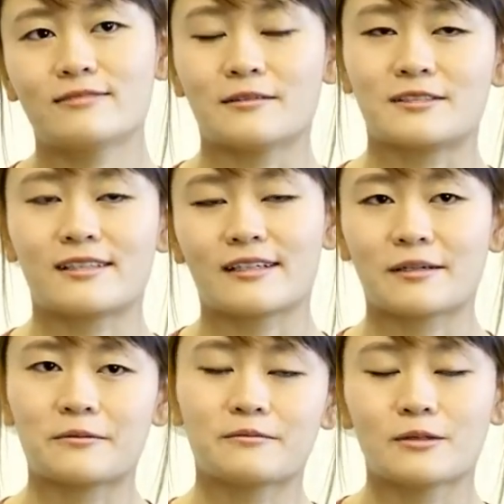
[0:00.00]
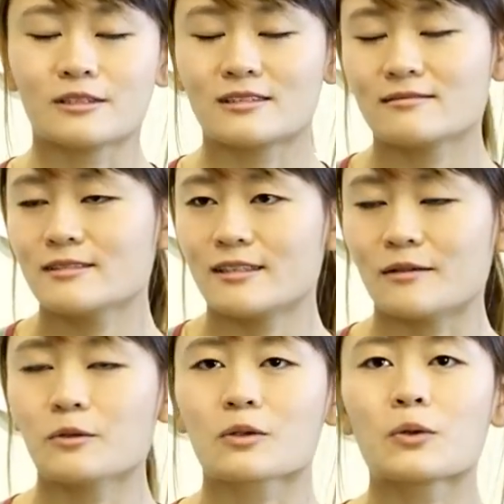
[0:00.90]
I was thinking what, you
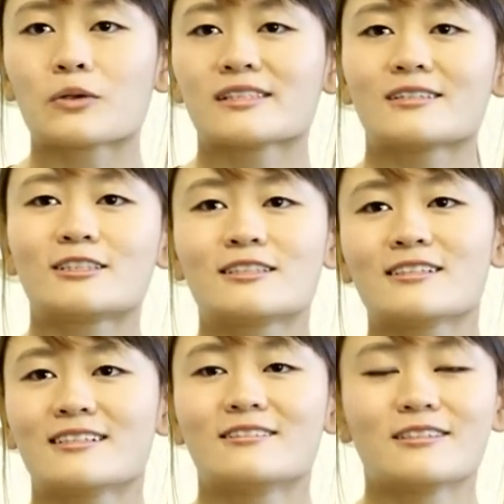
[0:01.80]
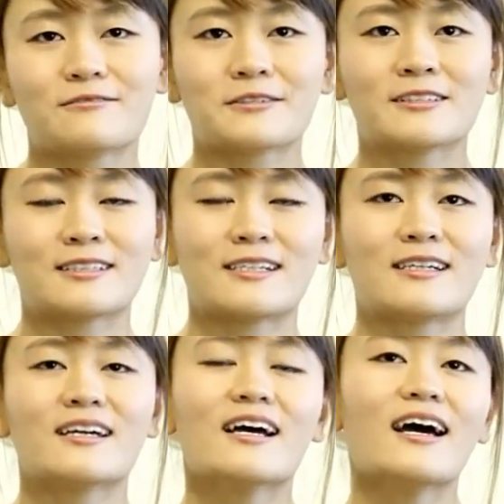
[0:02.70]
know, what course I should do in
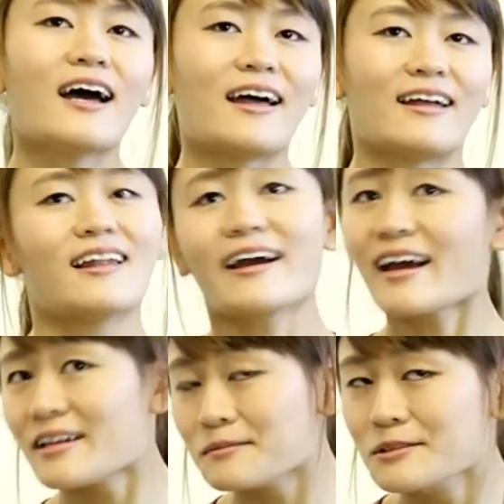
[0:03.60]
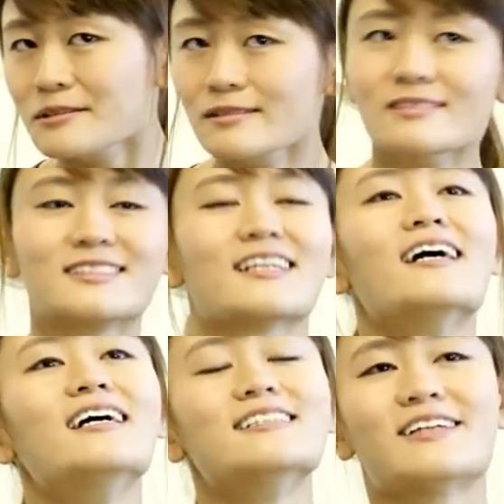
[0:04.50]
university, and I like animals,
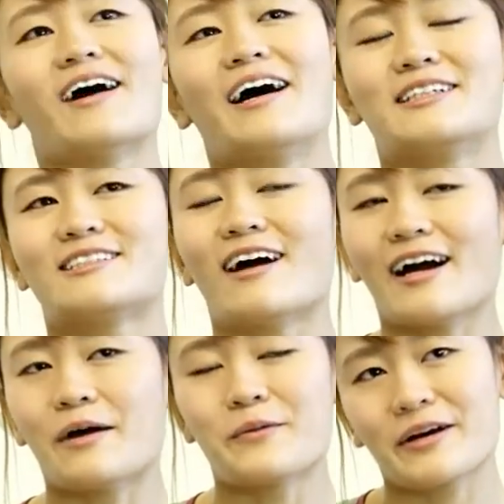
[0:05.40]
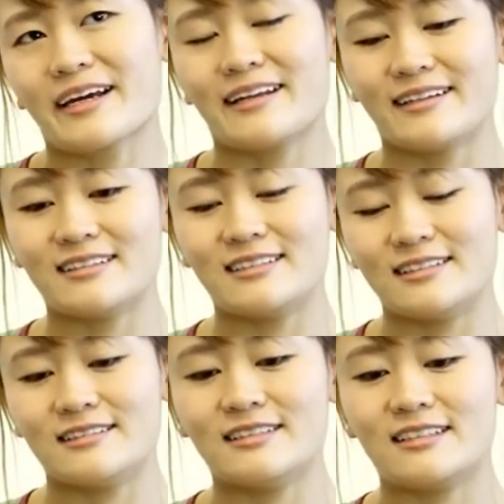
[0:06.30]
so I work
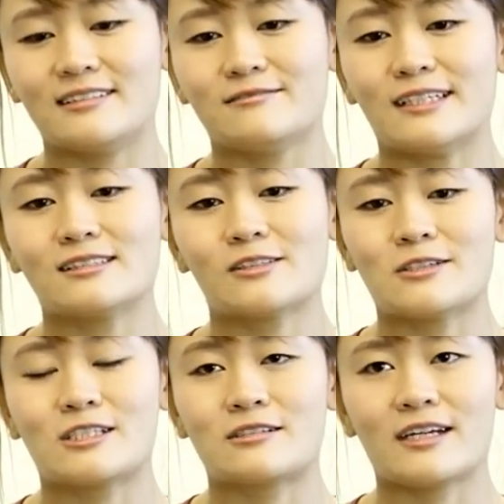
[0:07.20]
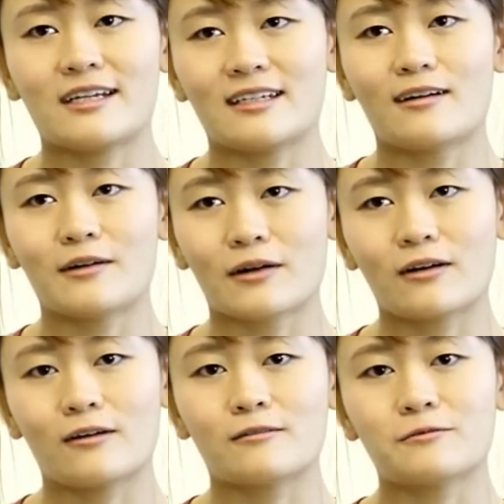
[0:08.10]
in a vet surgery in Hong
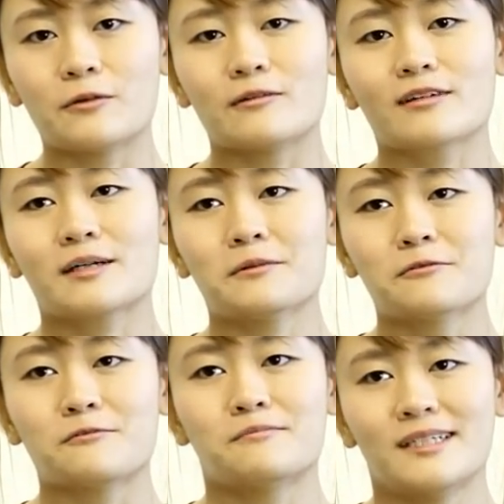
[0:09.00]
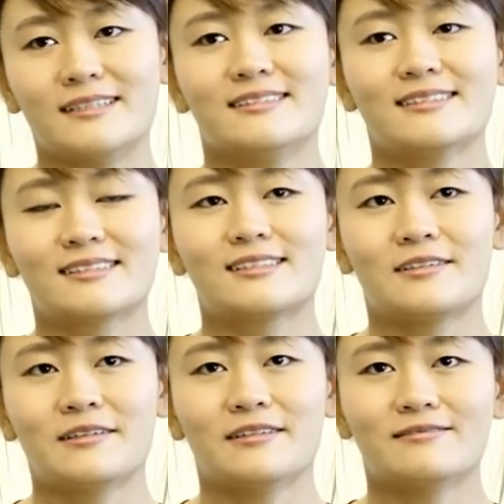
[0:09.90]
Kong for a couple of months
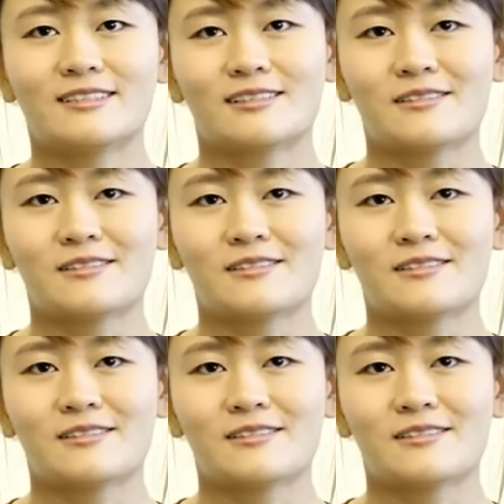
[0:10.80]
to